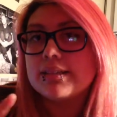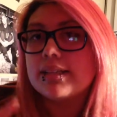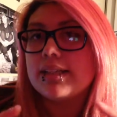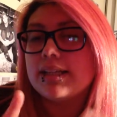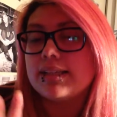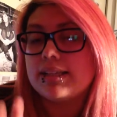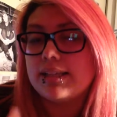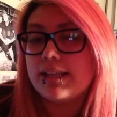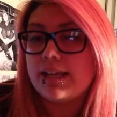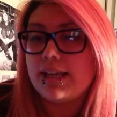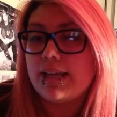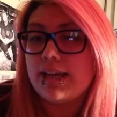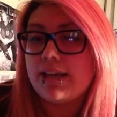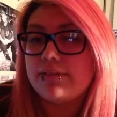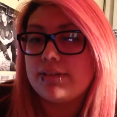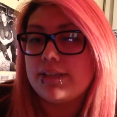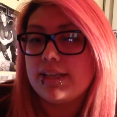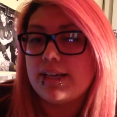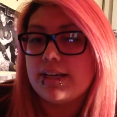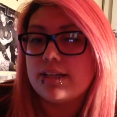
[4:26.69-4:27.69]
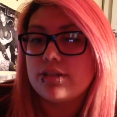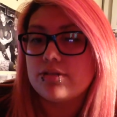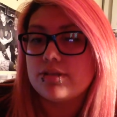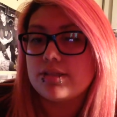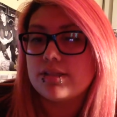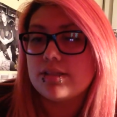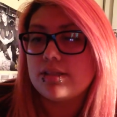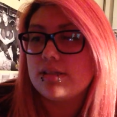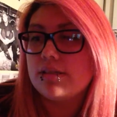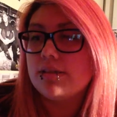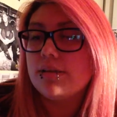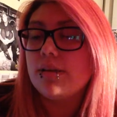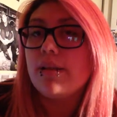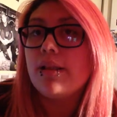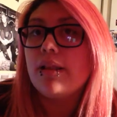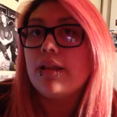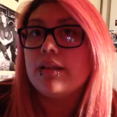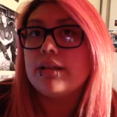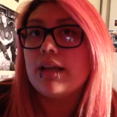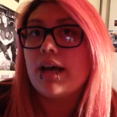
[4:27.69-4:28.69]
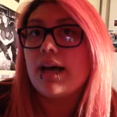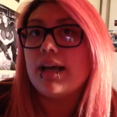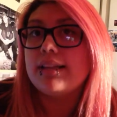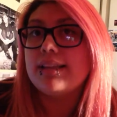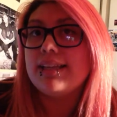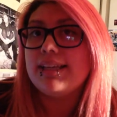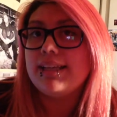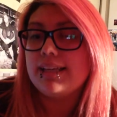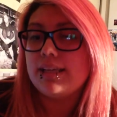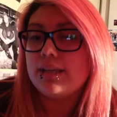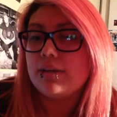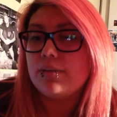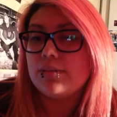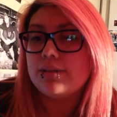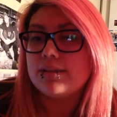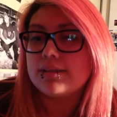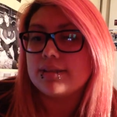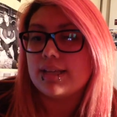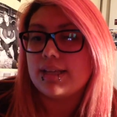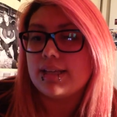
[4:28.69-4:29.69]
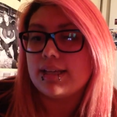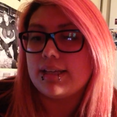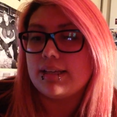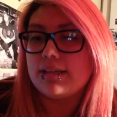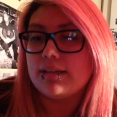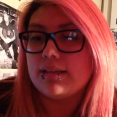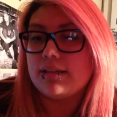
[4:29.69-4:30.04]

that they have the address, I think it was a